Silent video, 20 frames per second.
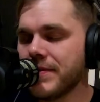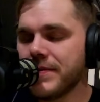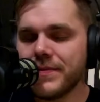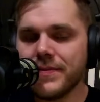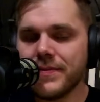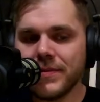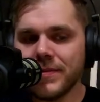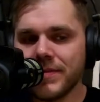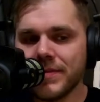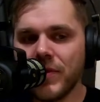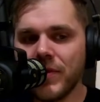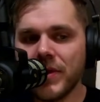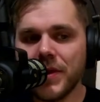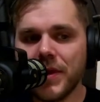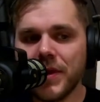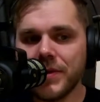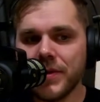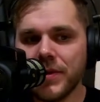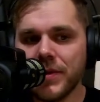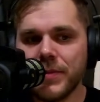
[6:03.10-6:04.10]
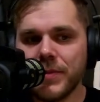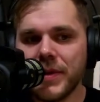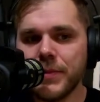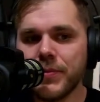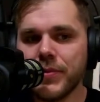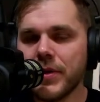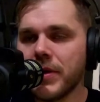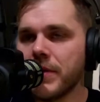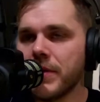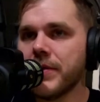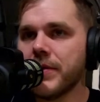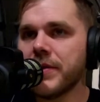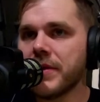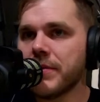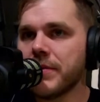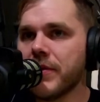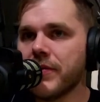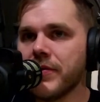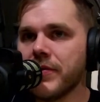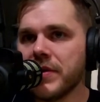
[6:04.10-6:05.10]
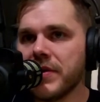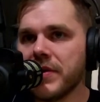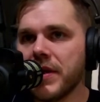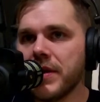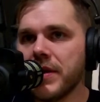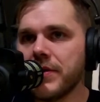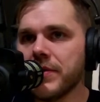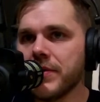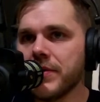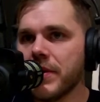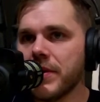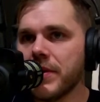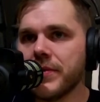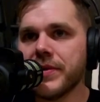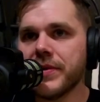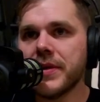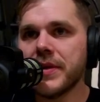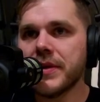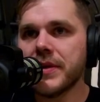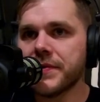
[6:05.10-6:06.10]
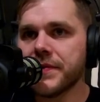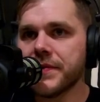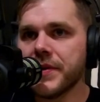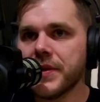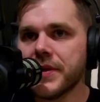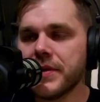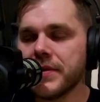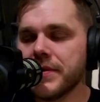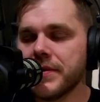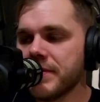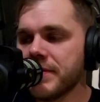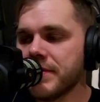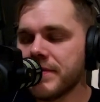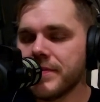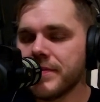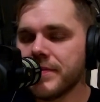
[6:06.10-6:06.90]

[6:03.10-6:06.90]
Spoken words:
we all know my problem with him over the Daniel Rodriguez fight. And,